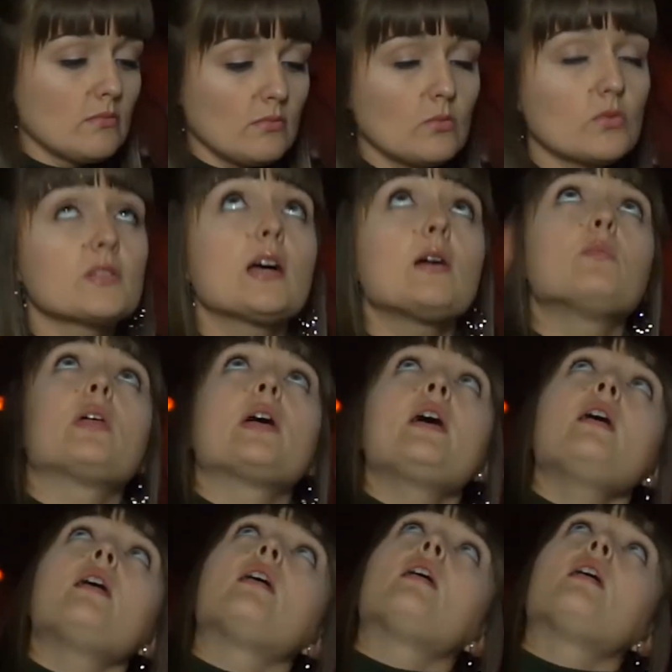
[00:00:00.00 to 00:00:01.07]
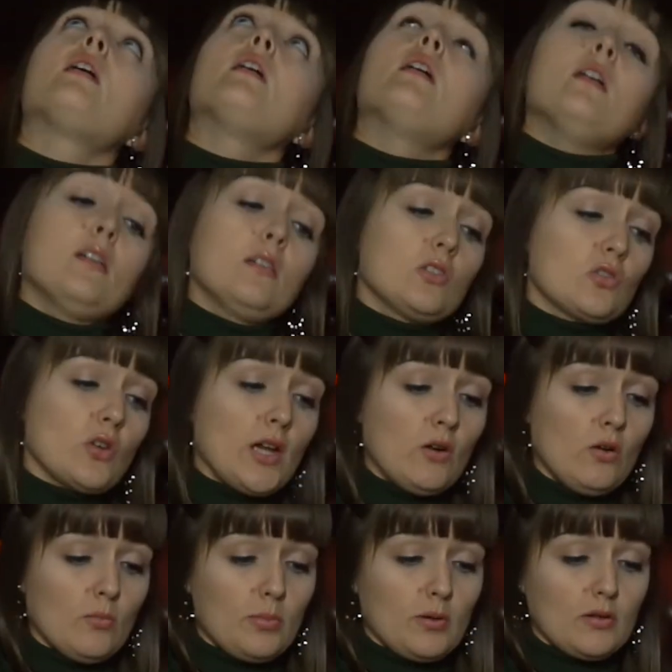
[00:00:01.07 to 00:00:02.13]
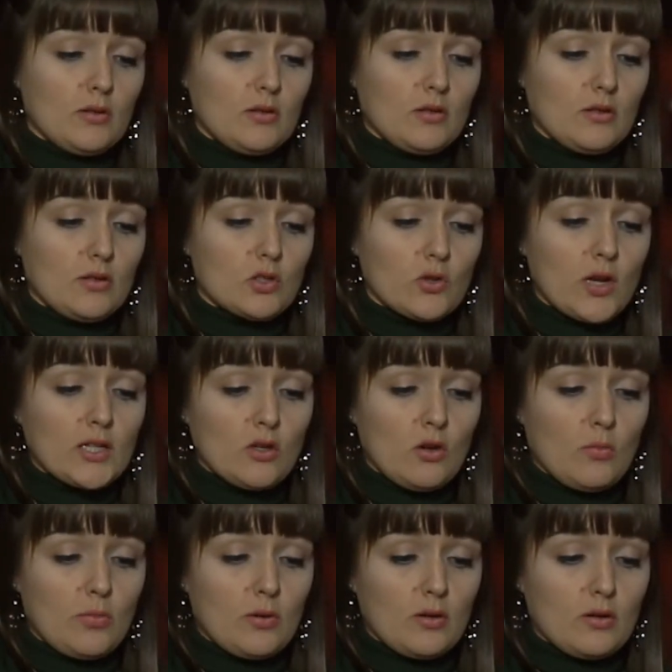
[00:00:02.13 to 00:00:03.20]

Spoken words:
What's that up there? Straight up. Straight up.